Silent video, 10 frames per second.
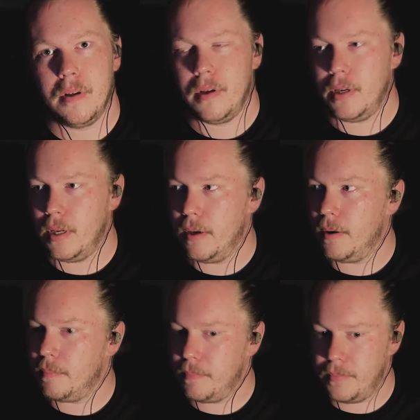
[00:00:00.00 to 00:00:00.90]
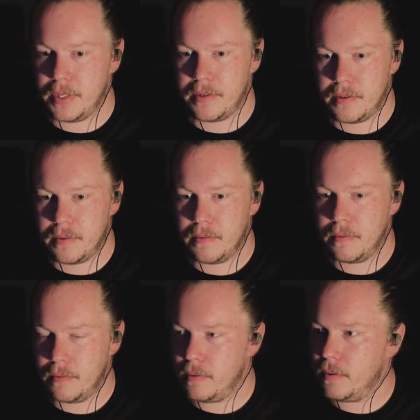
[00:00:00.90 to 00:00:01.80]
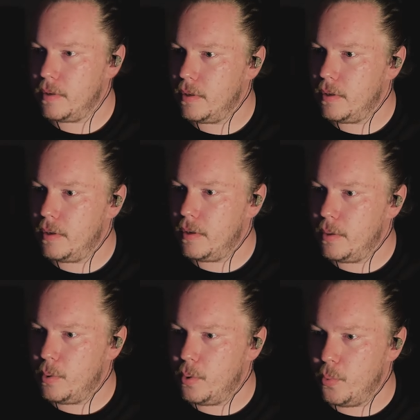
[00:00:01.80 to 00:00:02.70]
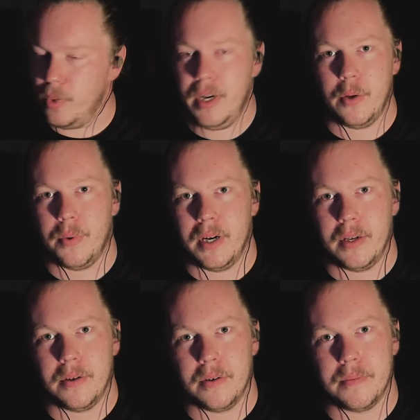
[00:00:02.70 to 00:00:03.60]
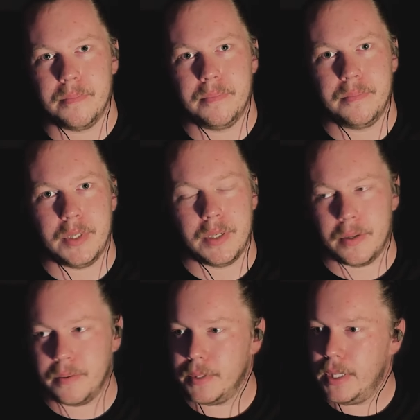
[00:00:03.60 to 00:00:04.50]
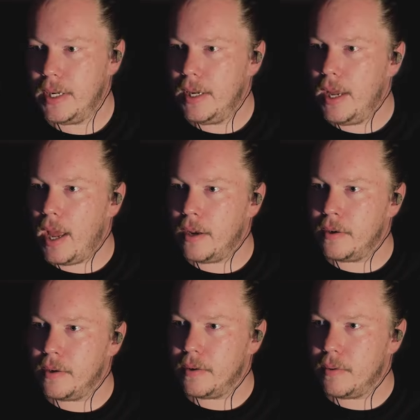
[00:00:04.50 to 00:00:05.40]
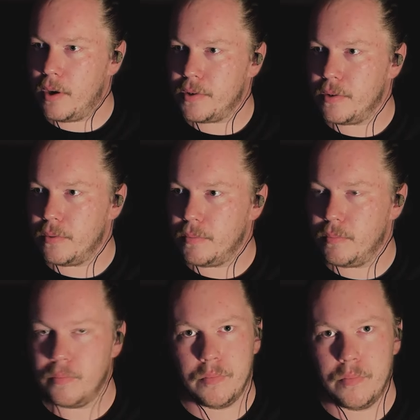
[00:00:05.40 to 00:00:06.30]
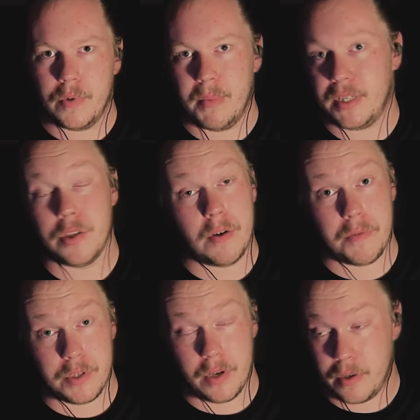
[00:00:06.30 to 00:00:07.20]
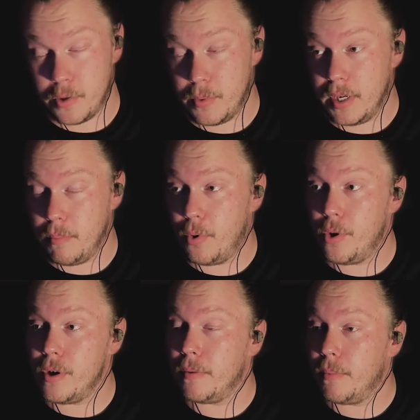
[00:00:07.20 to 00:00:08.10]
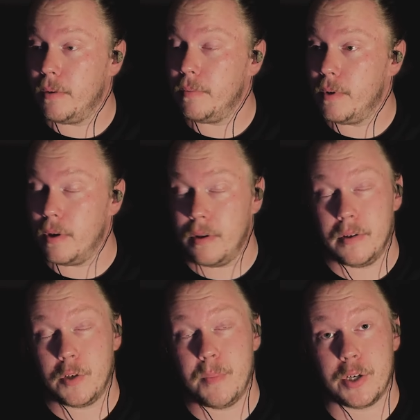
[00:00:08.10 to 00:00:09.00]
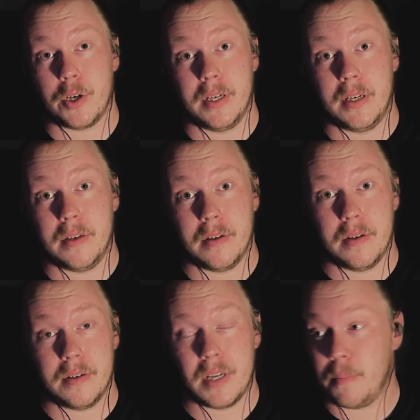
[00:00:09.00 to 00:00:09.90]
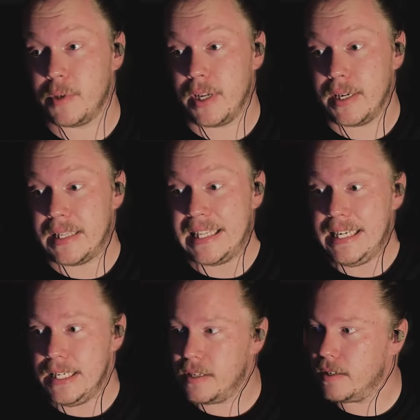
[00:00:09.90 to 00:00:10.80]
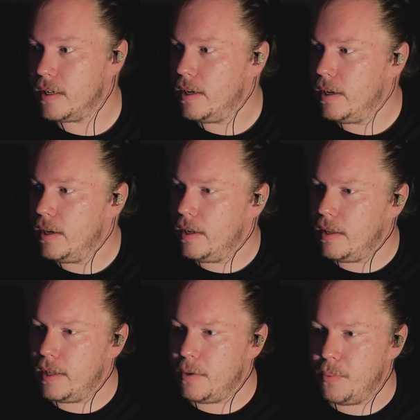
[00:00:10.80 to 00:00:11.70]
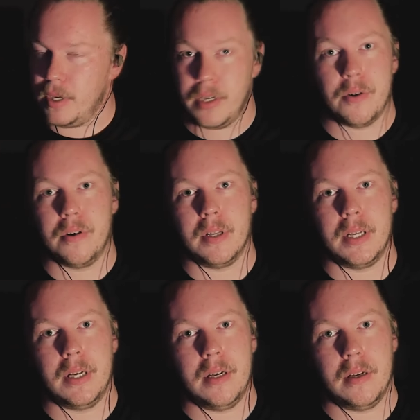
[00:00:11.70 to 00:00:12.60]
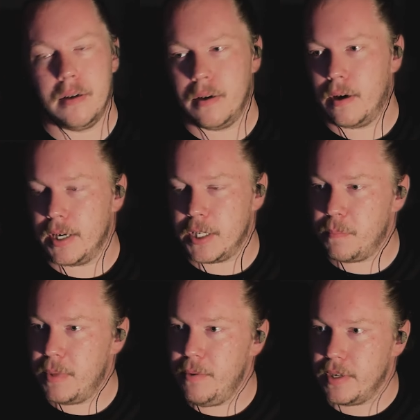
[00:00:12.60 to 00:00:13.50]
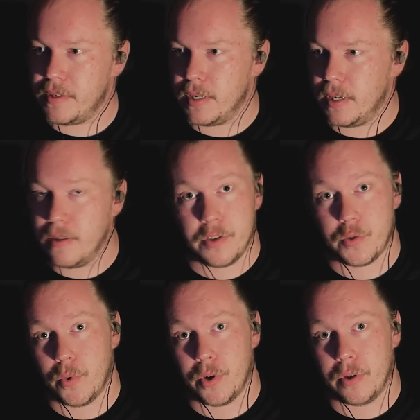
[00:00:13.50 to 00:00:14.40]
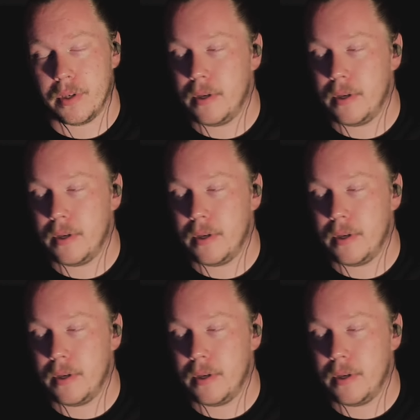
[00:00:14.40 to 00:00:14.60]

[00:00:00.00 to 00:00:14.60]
Yeah, that's really, really good, you know. And uh, also, the message of the song is really important, uh, especially in, in times like these that we currently are experiencing in this world.